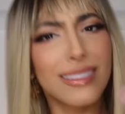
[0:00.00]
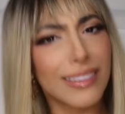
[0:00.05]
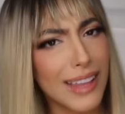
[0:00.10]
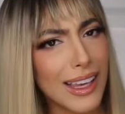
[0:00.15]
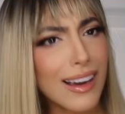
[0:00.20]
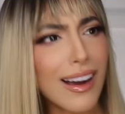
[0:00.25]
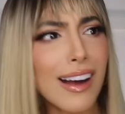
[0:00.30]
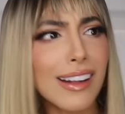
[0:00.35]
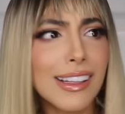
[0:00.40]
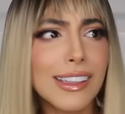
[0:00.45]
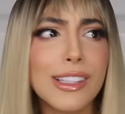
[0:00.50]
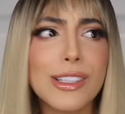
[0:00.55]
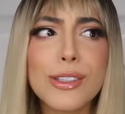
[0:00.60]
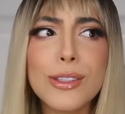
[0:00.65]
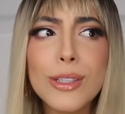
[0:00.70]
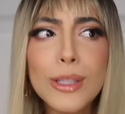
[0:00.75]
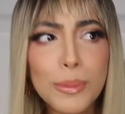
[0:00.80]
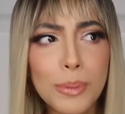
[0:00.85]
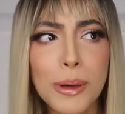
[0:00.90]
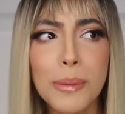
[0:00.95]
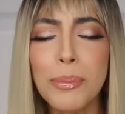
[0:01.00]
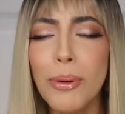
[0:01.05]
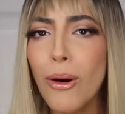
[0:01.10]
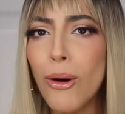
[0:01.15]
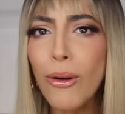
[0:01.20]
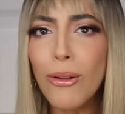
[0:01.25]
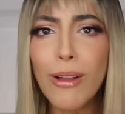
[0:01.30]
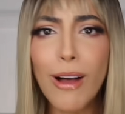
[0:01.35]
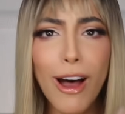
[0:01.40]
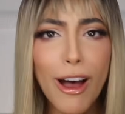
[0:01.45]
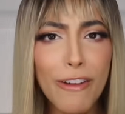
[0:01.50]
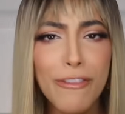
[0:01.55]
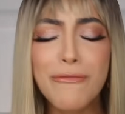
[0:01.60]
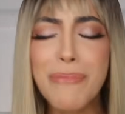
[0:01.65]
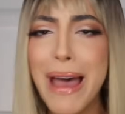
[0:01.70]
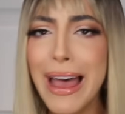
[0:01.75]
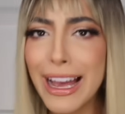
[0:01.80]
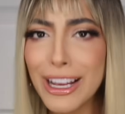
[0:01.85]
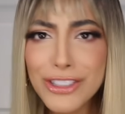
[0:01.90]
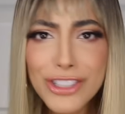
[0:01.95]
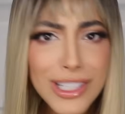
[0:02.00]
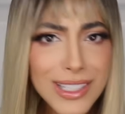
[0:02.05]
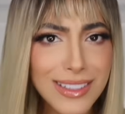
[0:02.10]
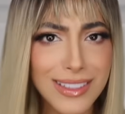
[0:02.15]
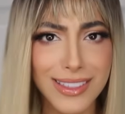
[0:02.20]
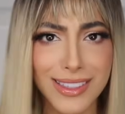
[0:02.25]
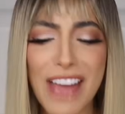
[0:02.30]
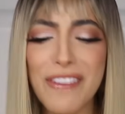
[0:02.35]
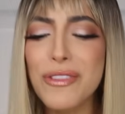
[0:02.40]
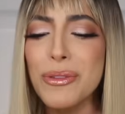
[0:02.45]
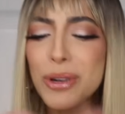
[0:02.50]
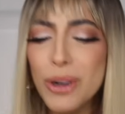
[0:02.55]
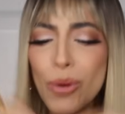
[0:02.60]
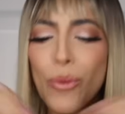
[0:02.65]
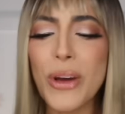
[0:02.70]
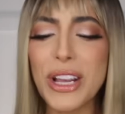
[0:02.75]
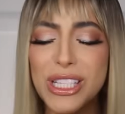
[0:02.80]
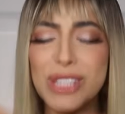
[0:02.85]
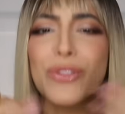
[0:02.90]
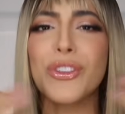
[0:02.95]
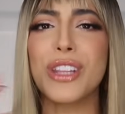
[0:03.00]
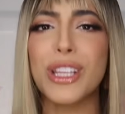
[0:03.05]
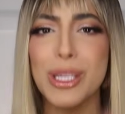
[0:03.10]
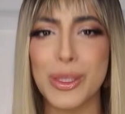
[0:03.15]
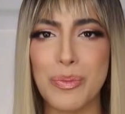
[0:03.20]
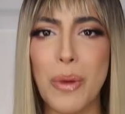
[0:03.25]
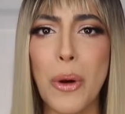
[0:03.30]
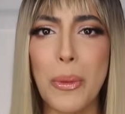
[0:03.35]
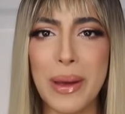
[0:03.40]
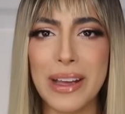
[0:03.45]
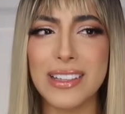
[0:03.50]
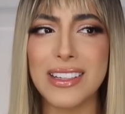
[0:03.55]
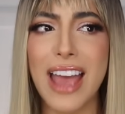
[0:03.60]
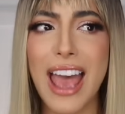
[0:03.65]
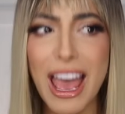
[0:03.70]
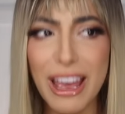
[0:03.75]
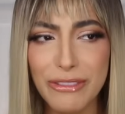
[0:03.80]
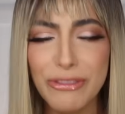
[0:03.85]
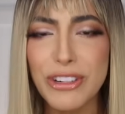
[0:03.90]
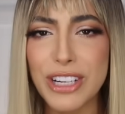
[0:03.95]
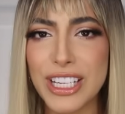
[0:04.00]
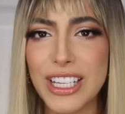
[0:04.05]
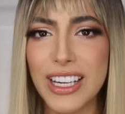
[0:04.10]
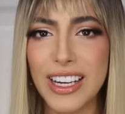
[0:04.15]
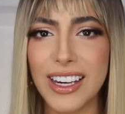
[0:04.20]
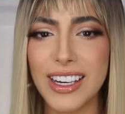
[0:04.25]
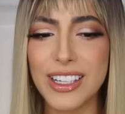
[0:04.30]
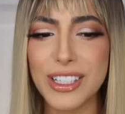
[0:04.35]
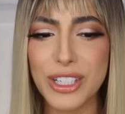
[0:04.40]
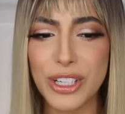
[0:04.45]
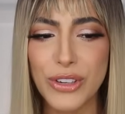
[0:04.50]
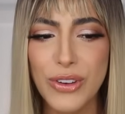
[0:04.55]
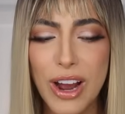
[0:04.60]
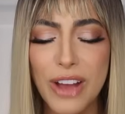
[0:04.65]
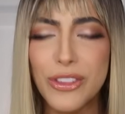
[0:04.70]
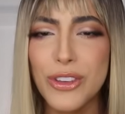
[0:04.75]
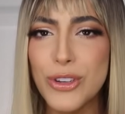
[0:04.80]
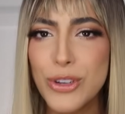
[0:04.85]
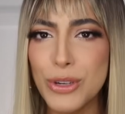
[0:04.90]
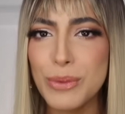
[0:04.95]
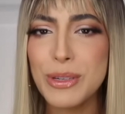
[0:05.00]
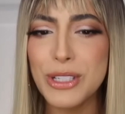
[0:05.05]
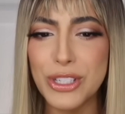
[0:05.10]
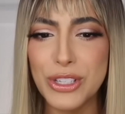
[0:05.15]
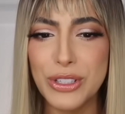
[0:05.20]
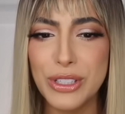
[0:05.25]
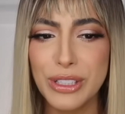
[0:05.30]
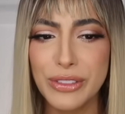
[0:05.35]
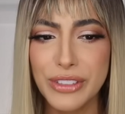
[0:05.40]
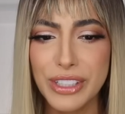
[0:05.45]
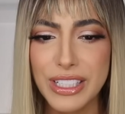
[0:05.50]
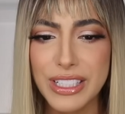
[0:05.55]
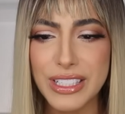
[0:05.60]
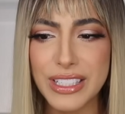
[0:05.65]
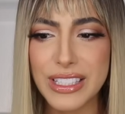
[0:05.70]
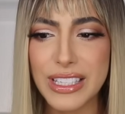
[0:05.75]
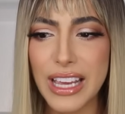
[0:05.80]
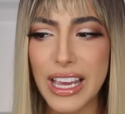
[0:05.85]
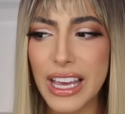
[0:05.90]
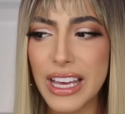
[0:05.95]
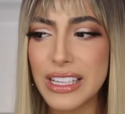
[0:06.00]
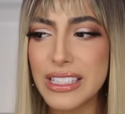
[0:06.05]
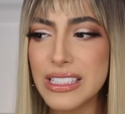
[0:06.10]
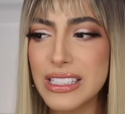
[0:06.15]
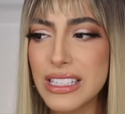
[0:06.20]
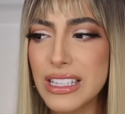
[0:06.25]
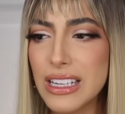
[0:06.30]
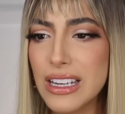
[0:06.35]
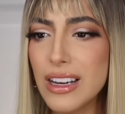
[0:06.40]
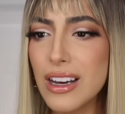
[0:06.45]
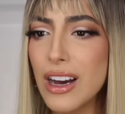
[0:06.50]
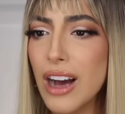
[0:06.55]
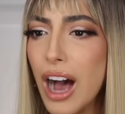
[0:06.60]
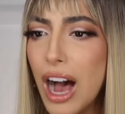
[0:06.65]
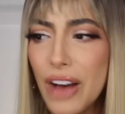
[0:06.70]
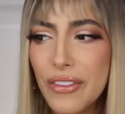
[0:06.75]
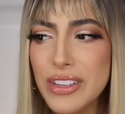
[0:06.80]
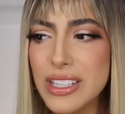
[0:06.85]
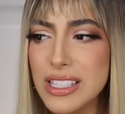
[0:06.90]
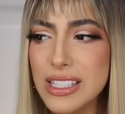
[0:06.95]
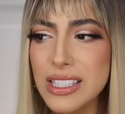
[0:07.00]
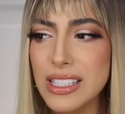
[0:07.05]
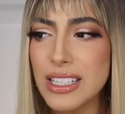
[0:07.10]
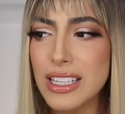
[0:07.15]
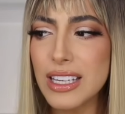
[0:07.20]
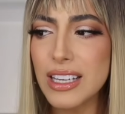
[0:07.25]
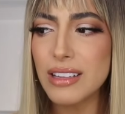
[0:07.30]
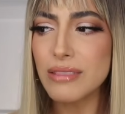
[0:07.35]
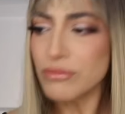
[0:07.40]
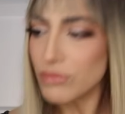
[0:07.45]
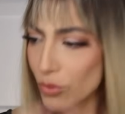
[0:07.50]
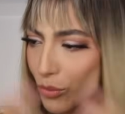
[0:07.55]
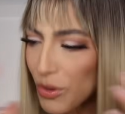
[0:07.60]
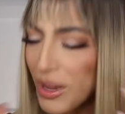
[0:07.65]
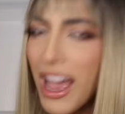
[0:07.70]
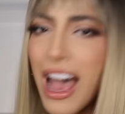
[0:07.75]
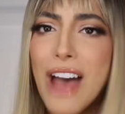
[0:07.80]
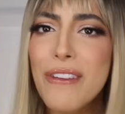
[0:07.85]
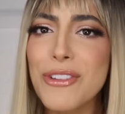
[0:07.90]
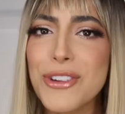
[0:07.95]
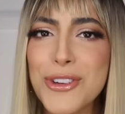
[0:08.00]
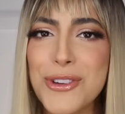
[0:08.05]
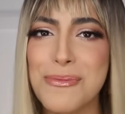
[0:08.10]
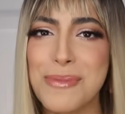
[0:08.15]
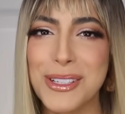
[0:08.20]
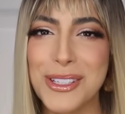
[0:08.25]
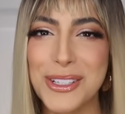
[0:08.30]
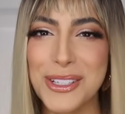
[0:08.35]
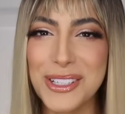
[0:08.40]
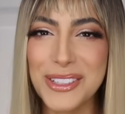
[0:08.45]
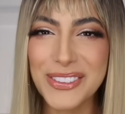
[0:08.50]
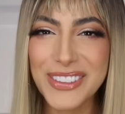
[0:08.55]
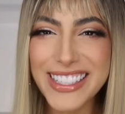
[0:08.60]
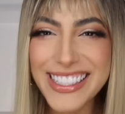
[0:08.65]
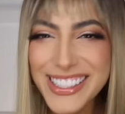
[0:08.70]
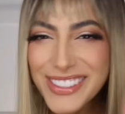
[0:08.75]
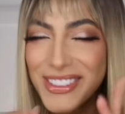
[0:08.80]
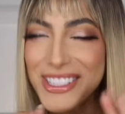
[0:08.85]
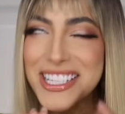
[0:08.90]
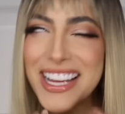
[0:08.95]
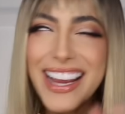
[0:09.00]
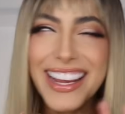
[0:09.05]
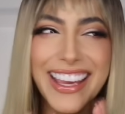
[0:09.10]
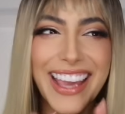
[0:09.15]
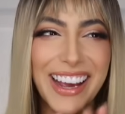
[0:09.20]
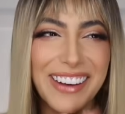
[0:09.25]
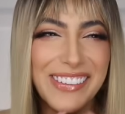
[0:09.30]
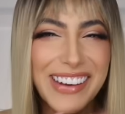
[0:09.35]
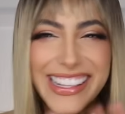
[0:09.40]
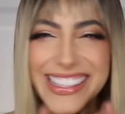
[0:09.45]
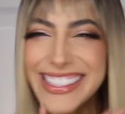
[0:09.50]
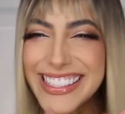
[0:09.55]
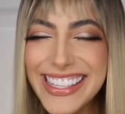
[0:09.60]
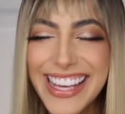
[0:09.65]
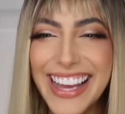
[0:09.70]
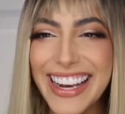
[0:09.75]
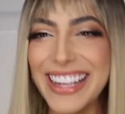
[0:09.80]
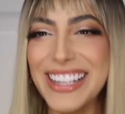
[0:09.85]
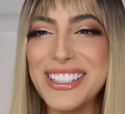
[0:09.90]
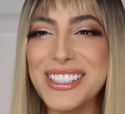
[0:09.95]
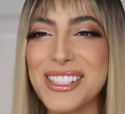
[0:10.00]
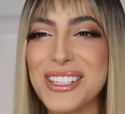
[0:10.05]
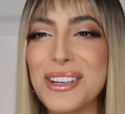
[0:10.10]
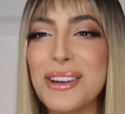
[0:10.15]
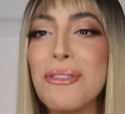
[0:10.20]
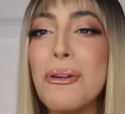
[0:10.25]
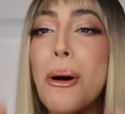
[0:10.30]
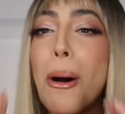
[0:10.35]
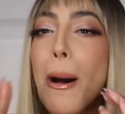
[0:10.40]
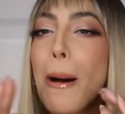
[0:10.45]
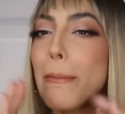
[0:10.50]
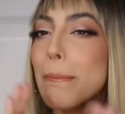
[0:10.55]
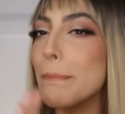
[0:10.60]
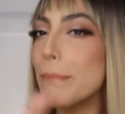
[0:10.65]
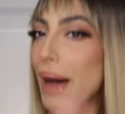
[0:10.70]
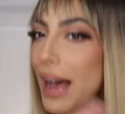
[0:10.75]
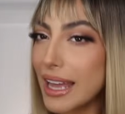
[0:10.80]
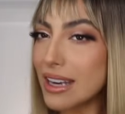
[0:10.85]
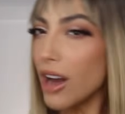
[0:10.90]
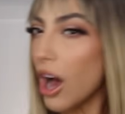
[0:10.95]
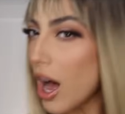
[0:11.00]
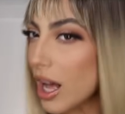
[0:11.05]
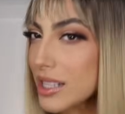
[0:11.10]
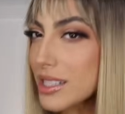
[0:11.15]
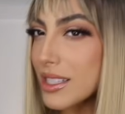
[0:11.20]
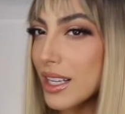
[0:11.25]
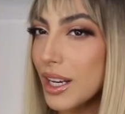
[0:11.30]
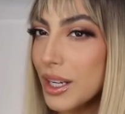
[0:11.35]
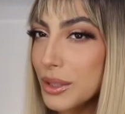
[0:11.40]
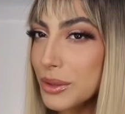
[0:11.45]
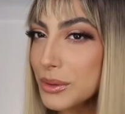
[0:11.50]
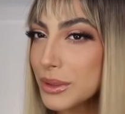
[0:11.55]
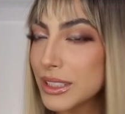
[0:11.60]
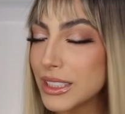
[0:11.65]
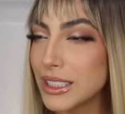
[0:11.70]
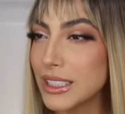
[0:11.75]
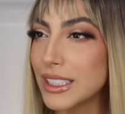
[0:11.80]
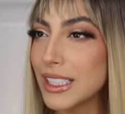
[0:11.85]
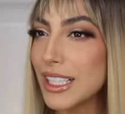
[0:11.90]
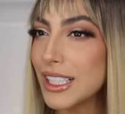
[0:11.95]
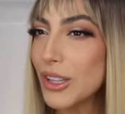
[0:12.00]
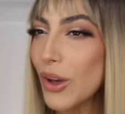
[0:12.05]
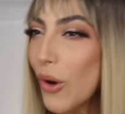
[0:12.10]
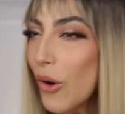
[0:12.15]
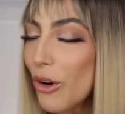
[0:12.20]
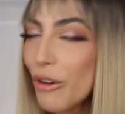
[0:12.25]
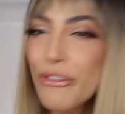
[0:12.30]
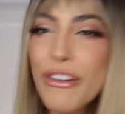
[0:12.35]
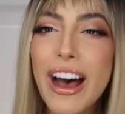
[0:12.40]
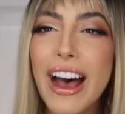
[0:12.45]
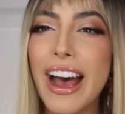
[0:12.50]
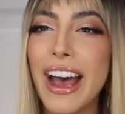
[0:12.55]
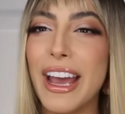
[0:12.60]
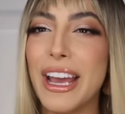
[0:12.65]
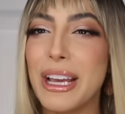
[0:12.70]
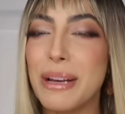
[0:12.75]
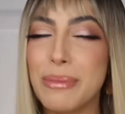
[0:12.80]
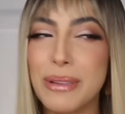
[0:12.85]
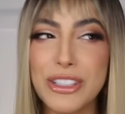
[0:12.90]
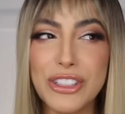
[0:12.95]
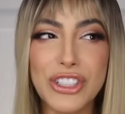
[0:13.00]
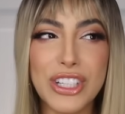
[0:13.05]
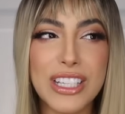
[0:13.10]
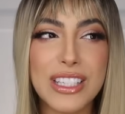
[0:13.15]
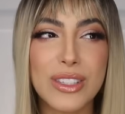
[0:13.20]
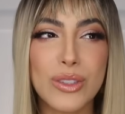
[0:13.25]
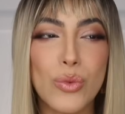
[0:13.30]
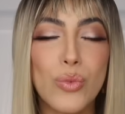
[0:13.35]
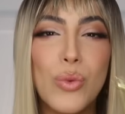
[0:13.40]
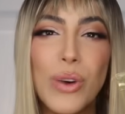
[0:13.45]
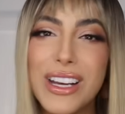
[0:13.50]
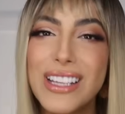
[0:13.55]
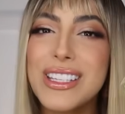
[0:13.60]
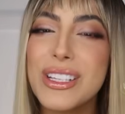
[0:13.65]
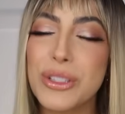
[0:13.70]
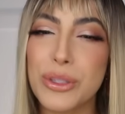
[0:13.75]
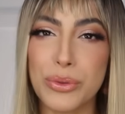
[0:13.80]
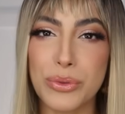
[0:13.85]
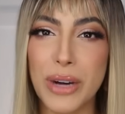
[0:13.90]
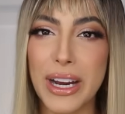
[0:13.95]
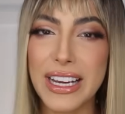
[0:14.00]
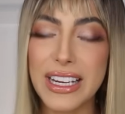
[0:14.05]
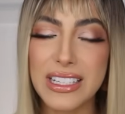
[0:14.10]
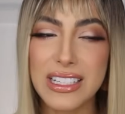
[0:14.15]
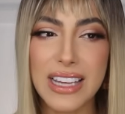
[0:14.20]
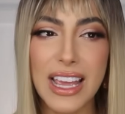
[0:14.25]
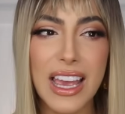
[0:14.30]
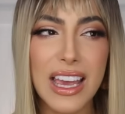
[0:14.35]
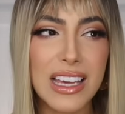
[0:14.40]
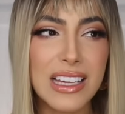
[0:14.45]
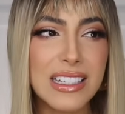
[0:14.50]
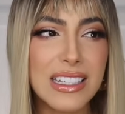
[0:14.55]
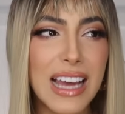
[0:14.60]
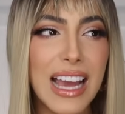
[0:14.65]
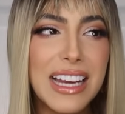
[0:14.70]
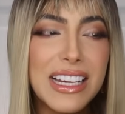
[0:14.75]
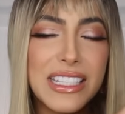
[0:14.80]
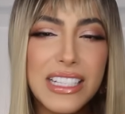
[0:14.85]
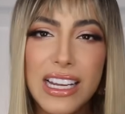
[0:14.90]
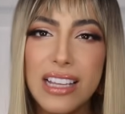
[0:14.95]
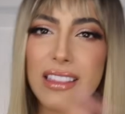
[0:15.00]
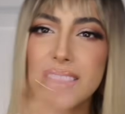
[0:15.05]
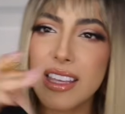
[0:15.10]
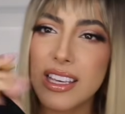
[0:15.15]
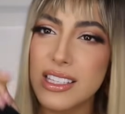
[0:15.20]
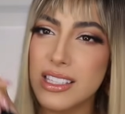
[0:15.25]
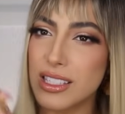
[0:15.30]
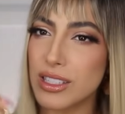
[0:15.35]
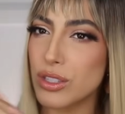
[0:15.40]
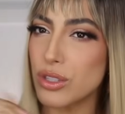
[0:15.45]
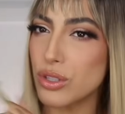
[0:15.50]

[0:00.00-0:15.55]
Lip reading: they call it the Super Bowl of pageants. Everyone awaits for this moment every year to crown the new Miss Universe. And obviously we have a new Miss Universe, which I can't wait to get into, but also the whole vibe just wasn't right. And I did this